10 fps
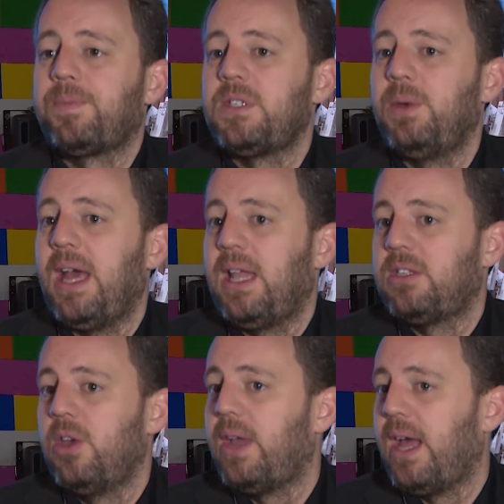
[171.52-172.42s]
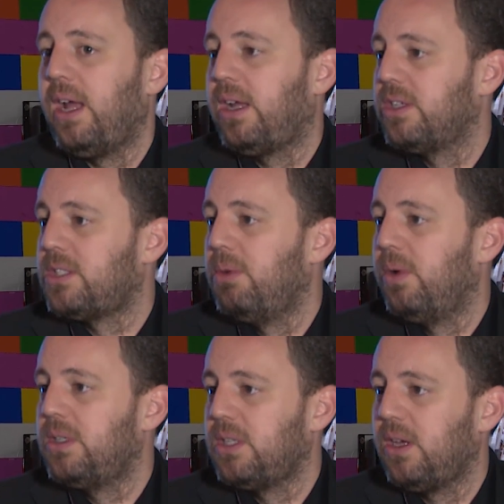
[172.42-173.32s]
So we had Dogan, our
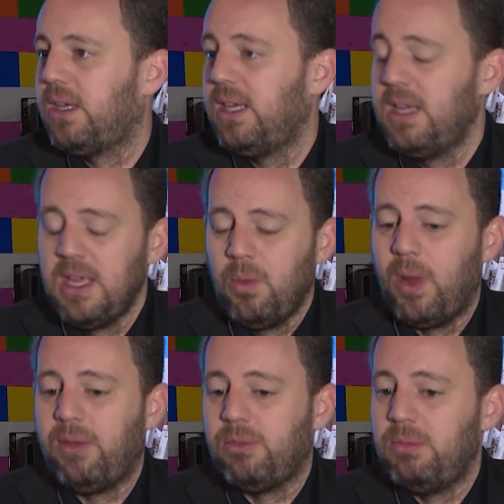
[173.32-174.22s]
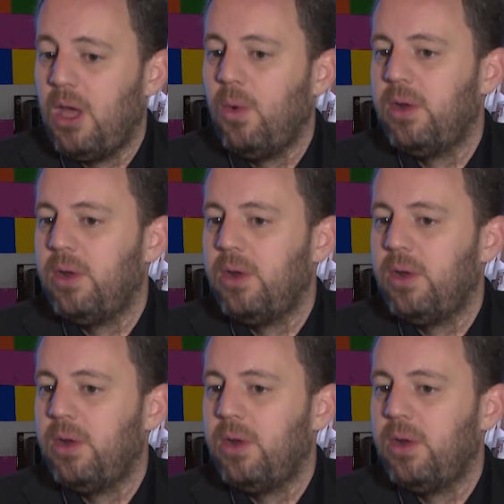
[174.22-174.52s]
customer in Turkey, went from no